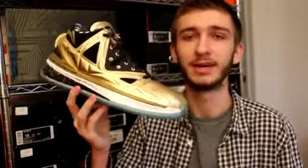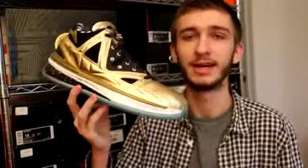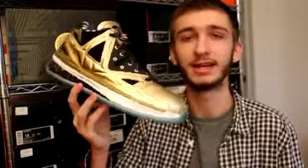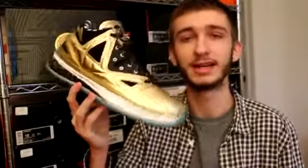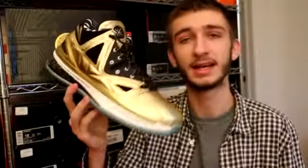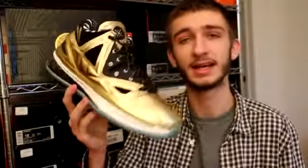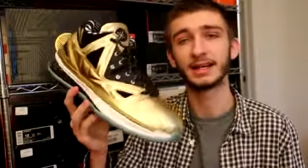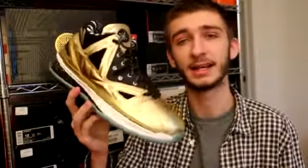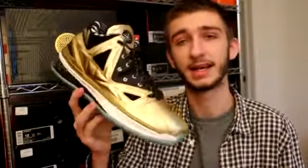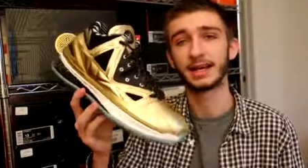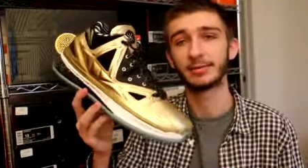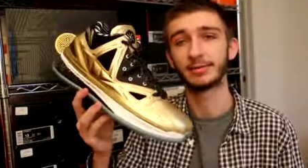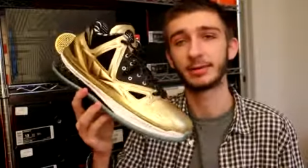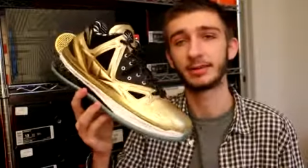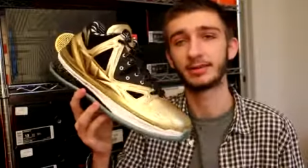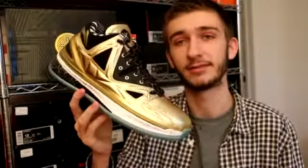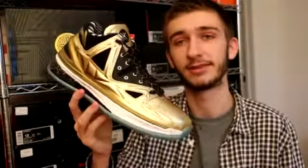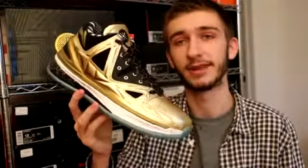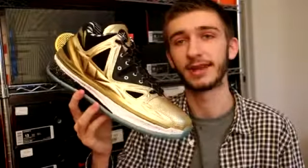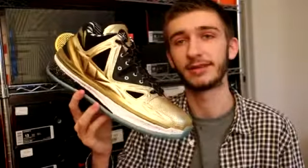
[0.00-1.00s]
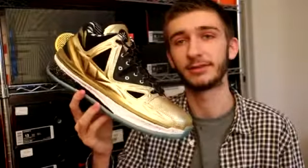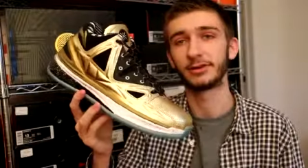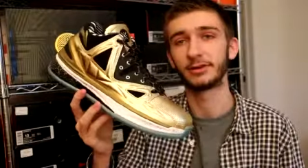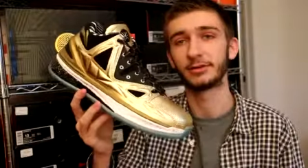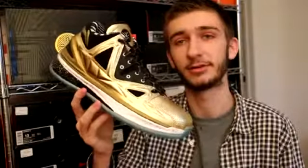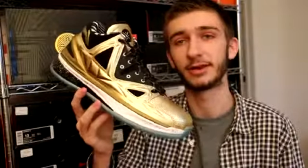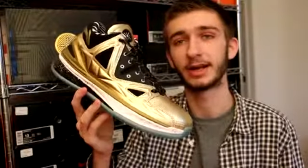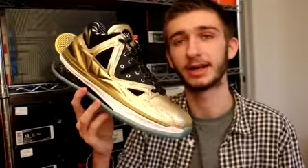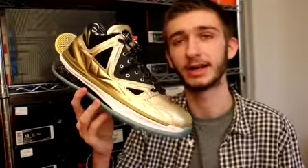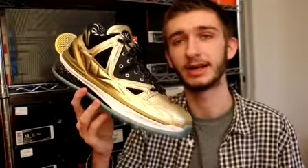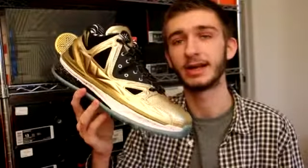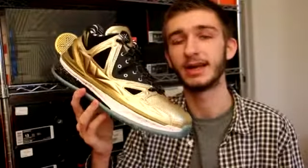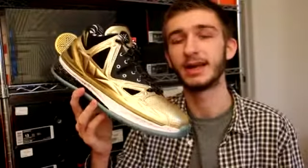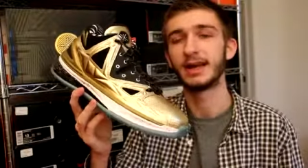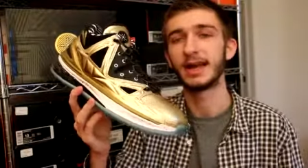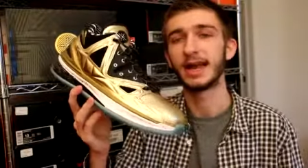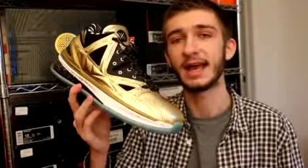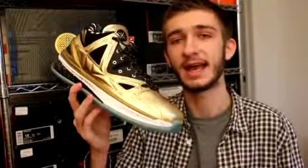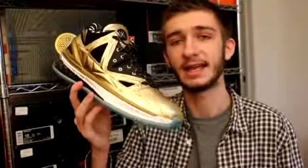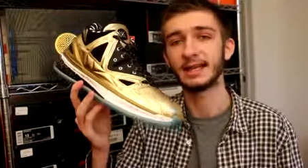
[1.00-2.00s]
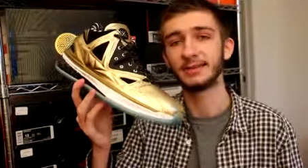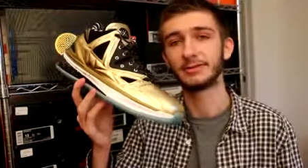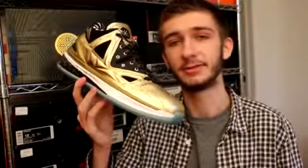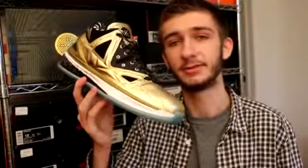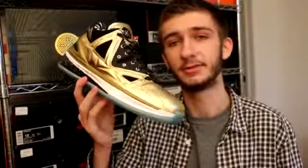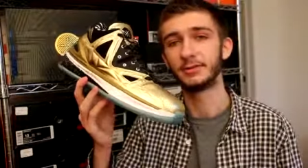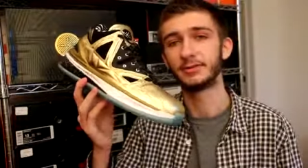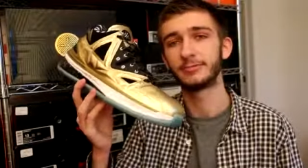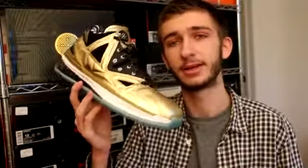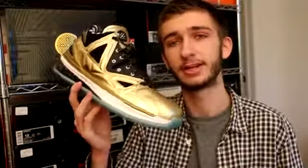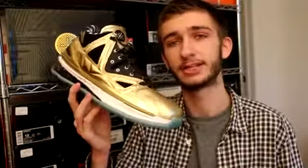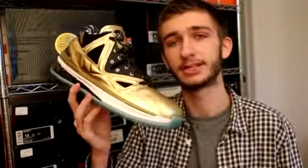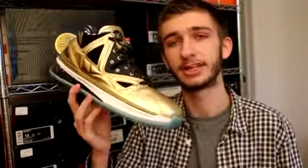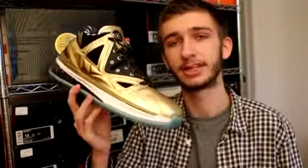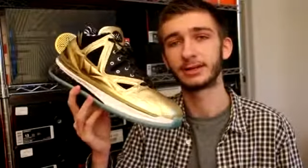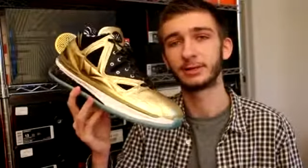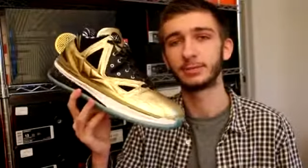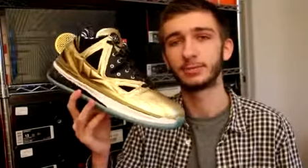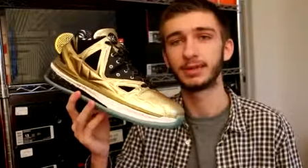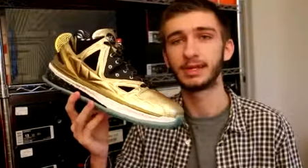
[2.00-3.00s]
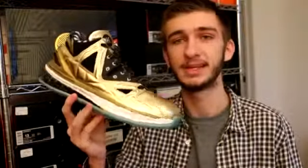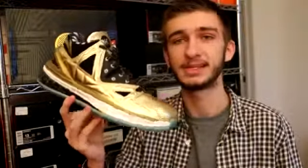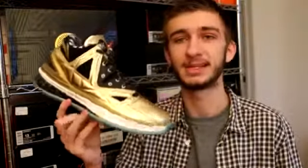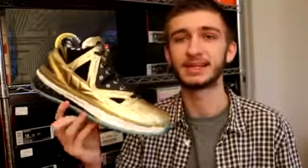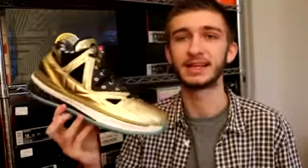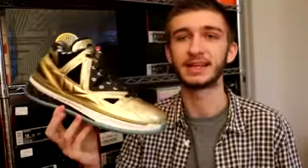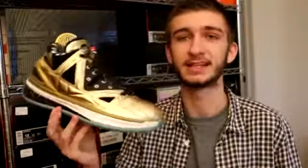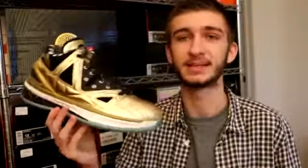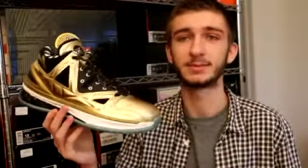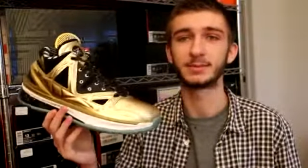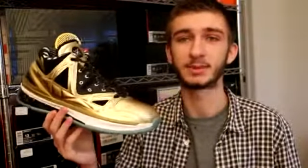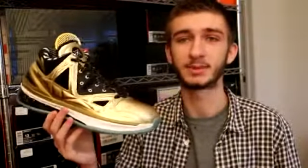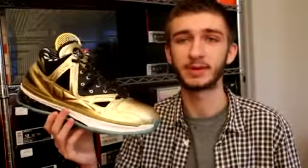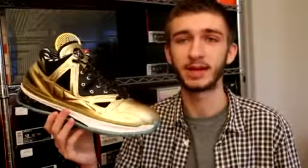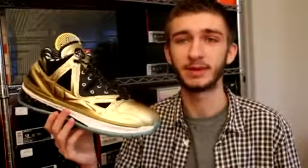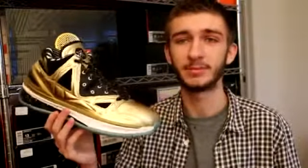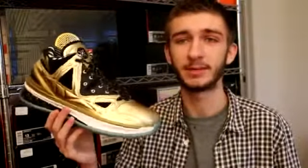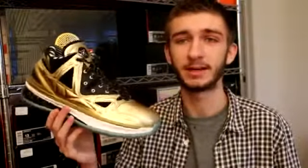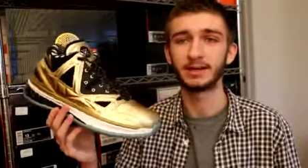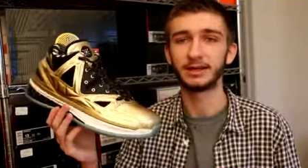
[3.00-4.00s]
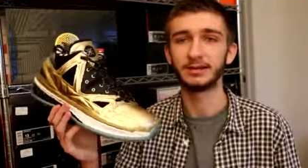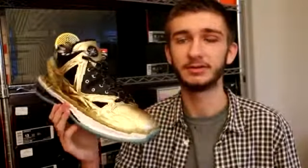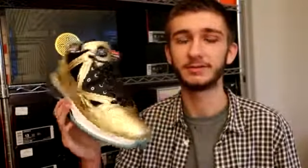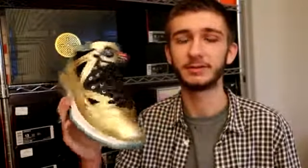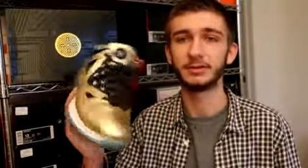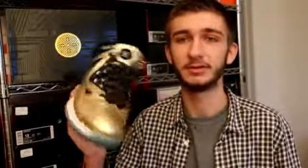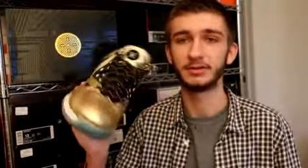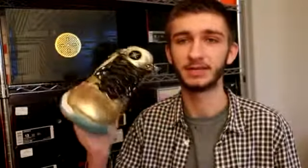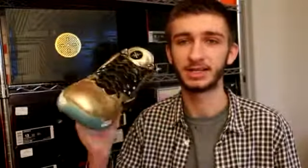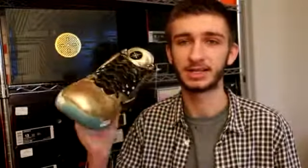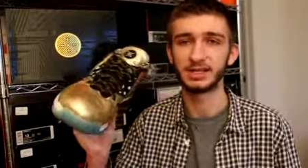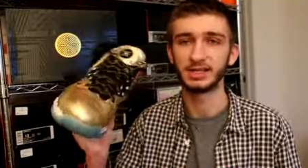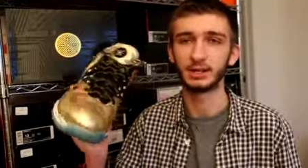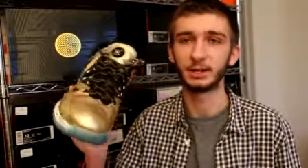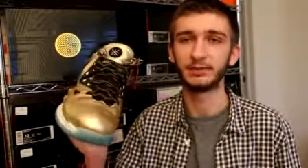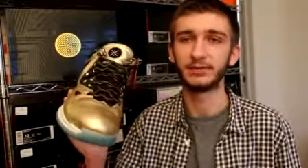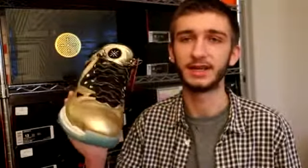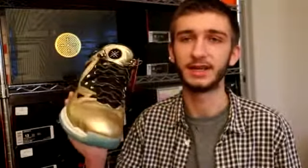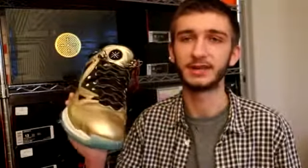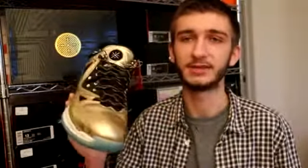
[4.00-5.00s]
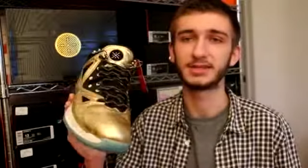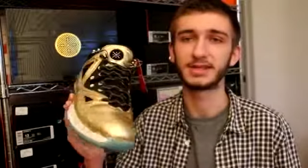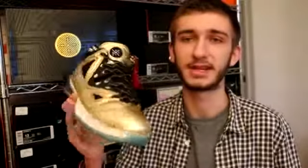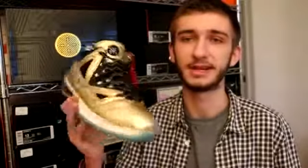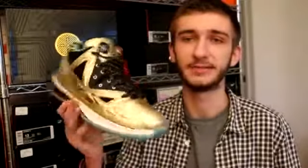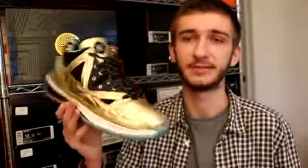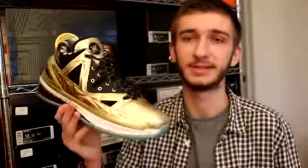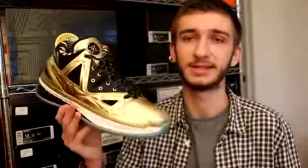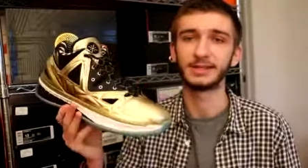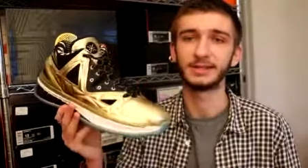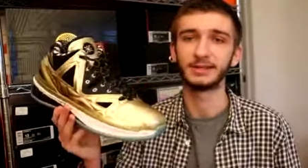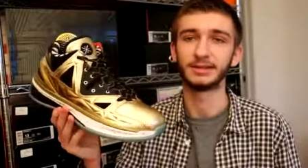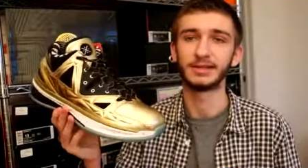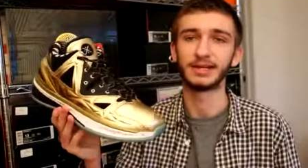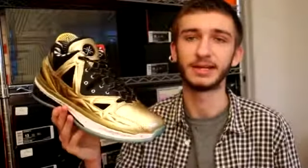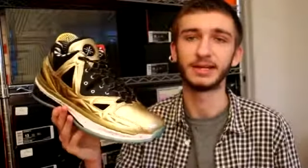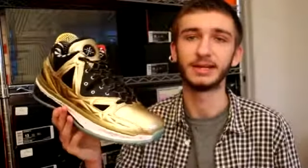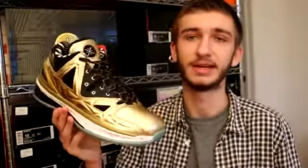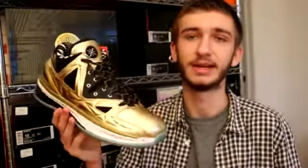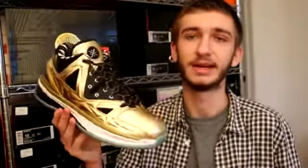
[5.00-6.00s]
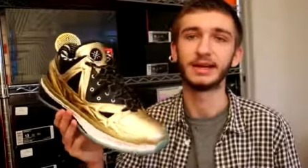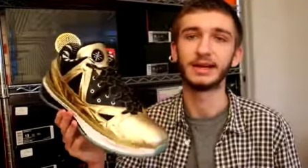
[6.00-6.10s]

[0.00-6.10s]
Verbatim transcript: Hit that like button if you haven't already, and if you're new to my channel, please hit that subscribe button for new sneaker videos every single day.